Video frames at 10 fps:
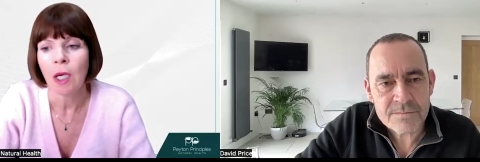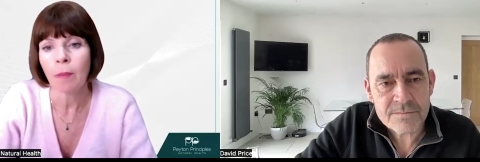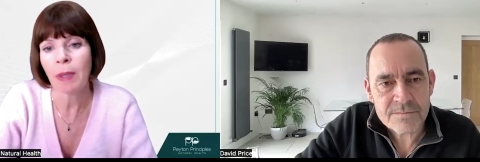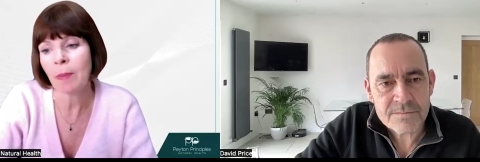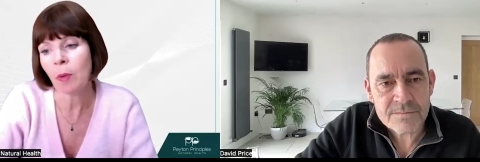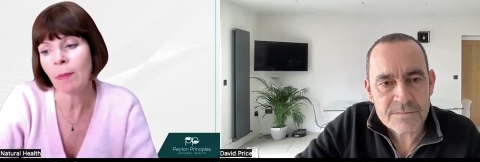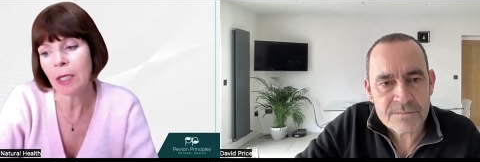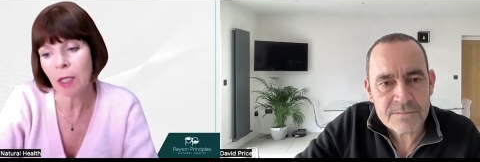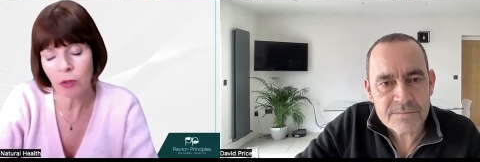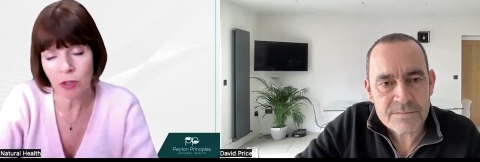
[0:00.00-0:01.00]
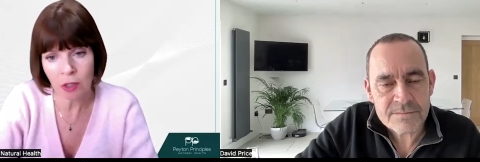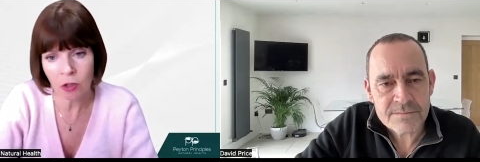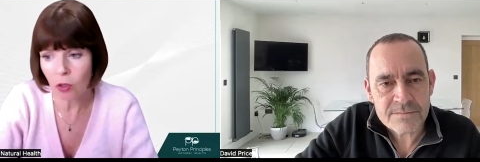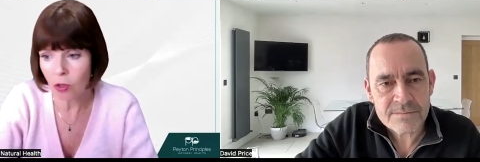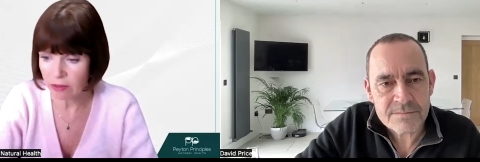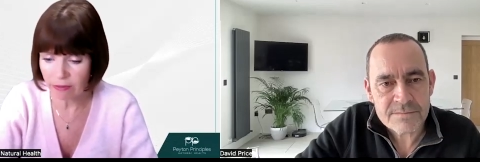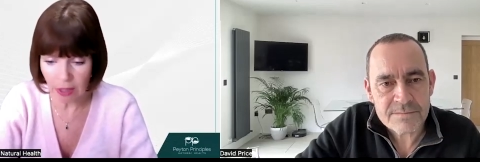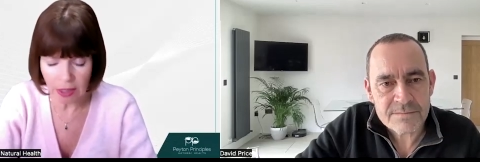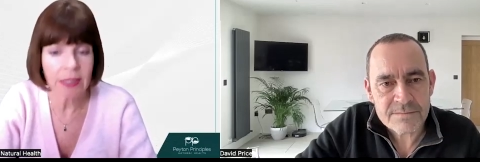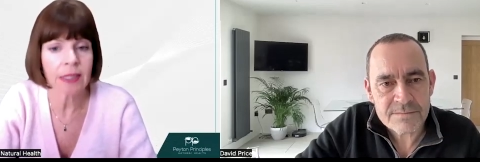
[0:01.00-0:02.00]
Speaker 1: people may go to the doctor, and
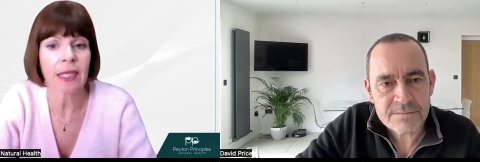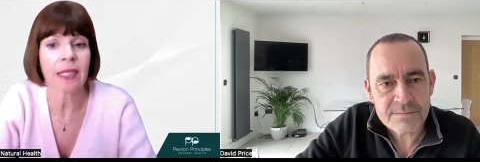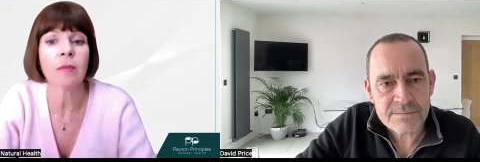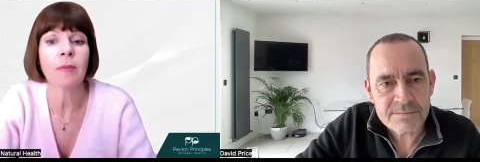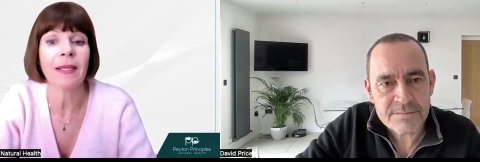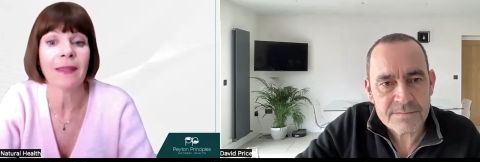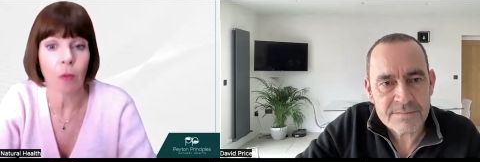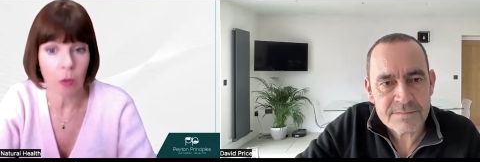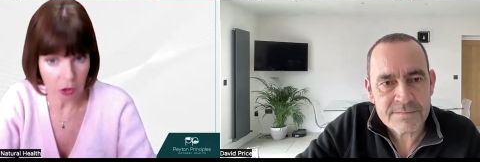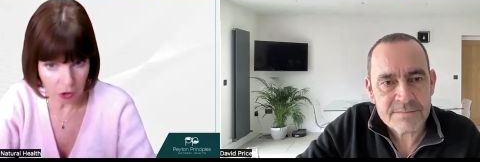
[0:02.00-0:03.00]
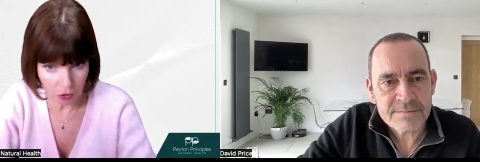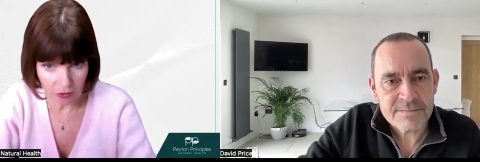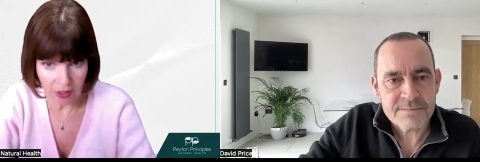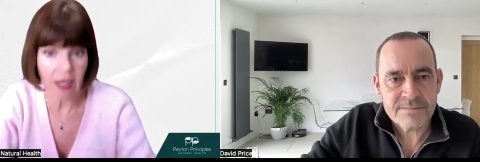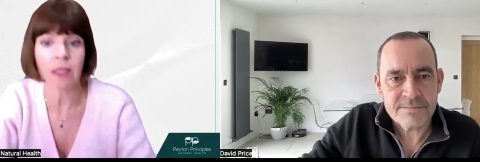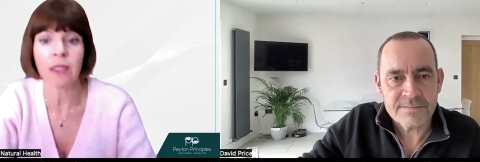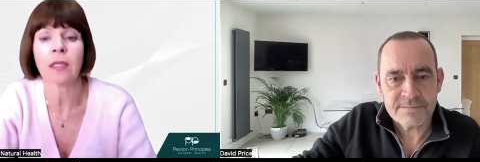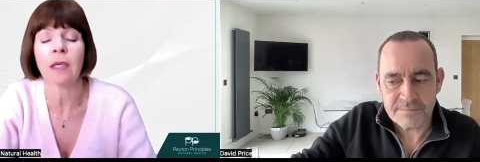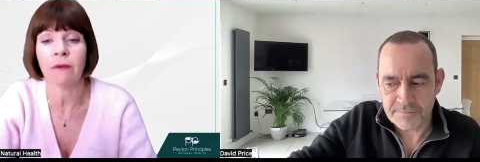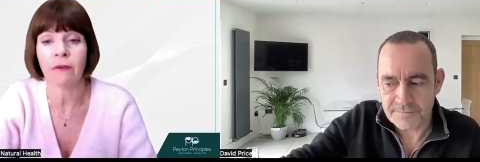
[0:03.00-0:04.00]
understandably they would do that
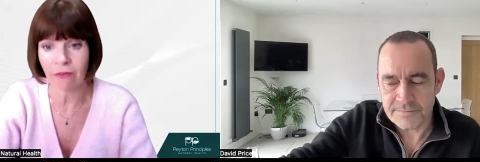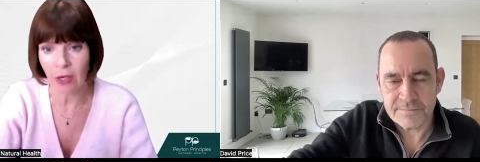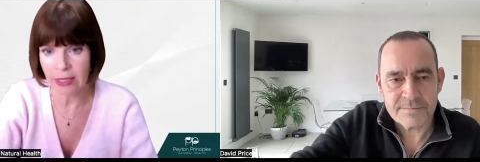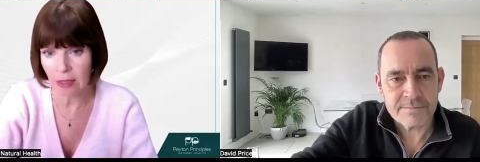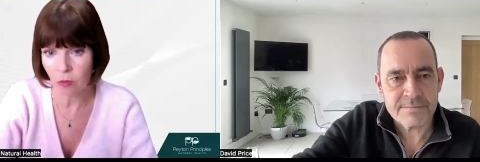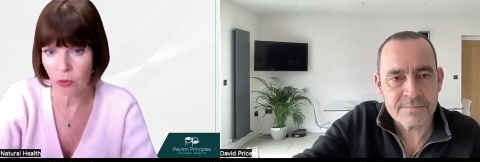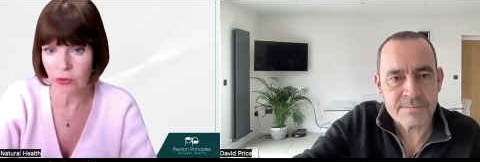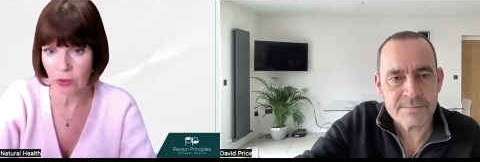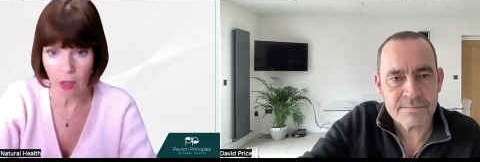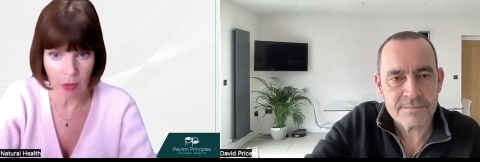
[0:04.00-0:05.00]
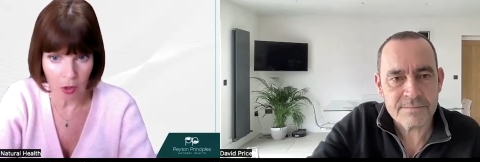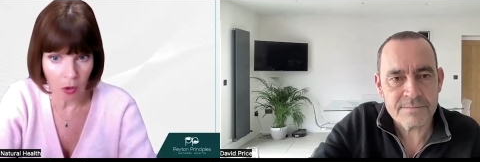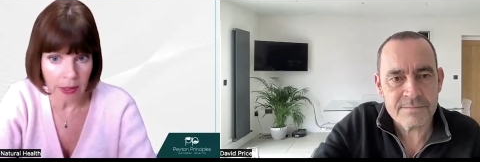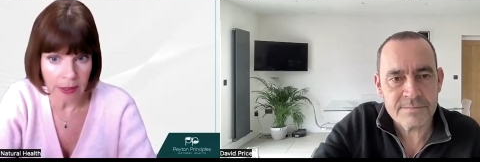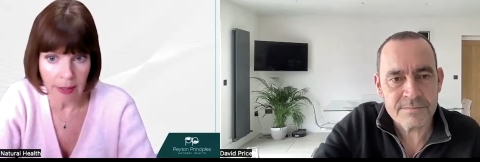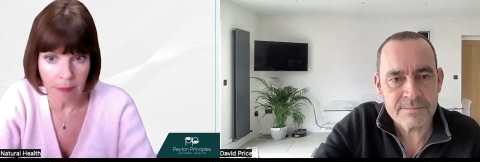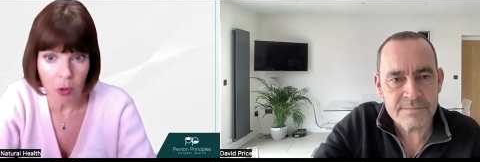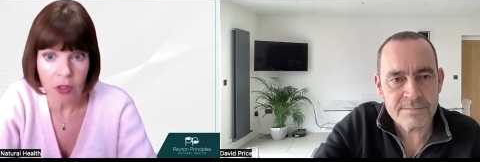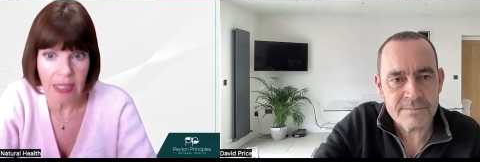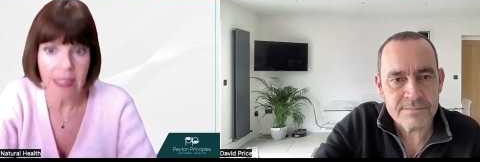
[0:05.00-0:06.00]
and find out what's going on in their
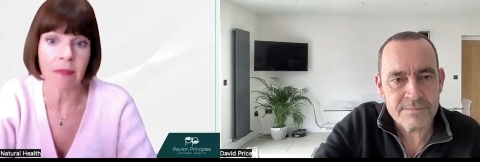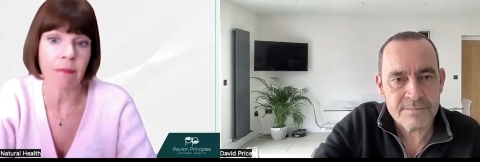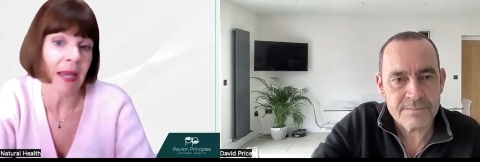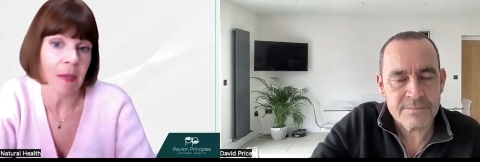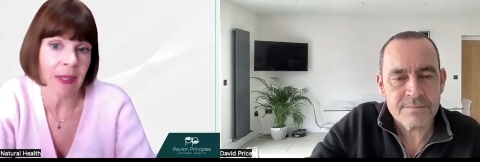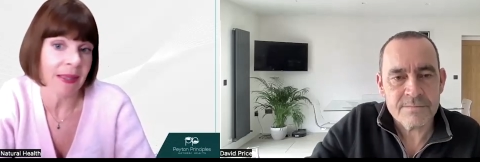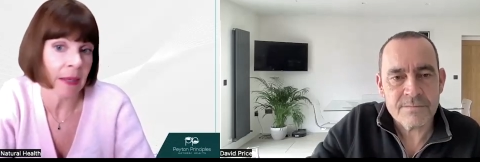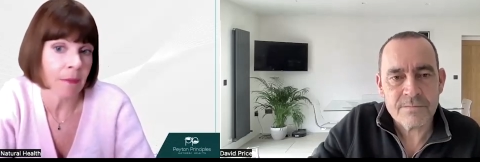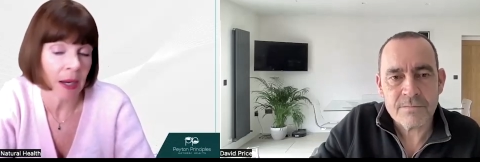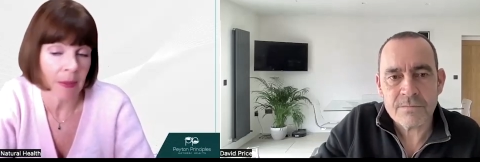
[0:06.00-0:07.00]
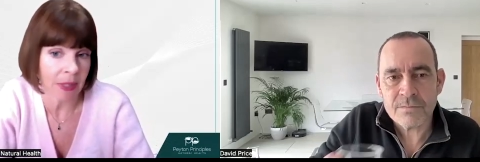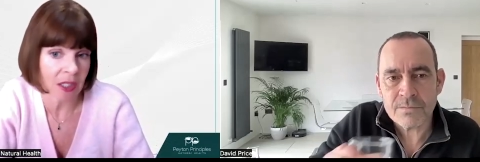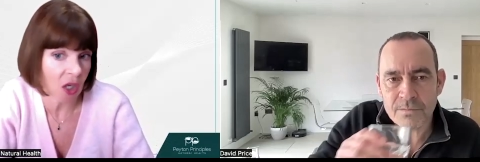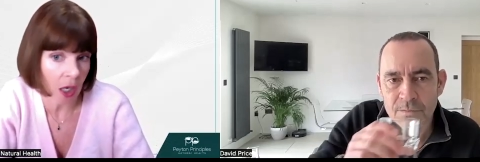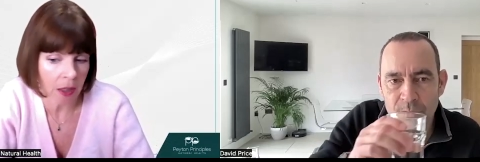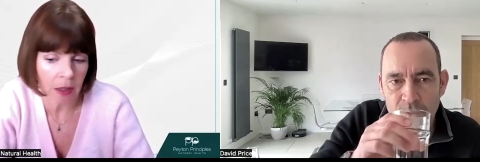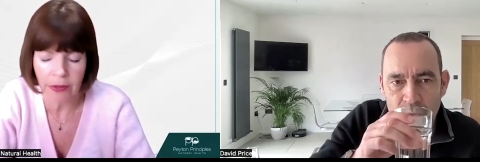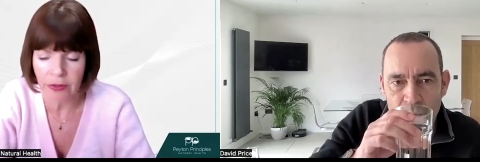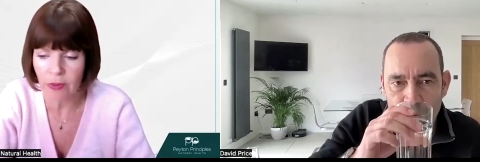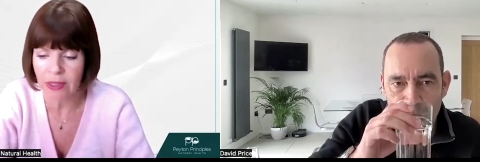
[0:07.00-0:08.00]
bodies, maybe they might be
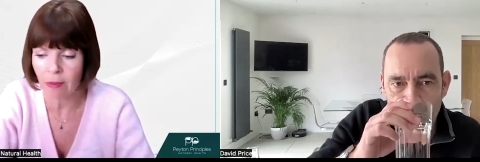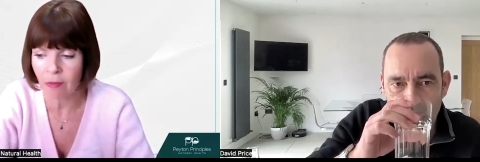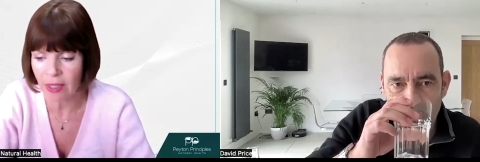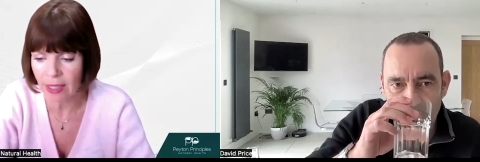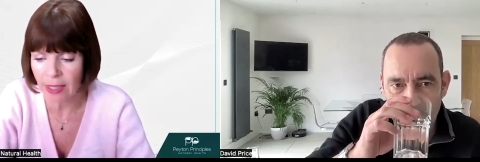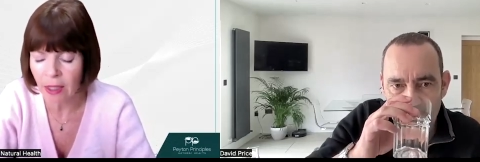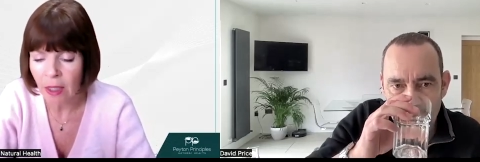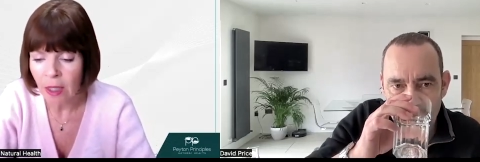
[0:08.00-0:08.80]
diagnosed with something,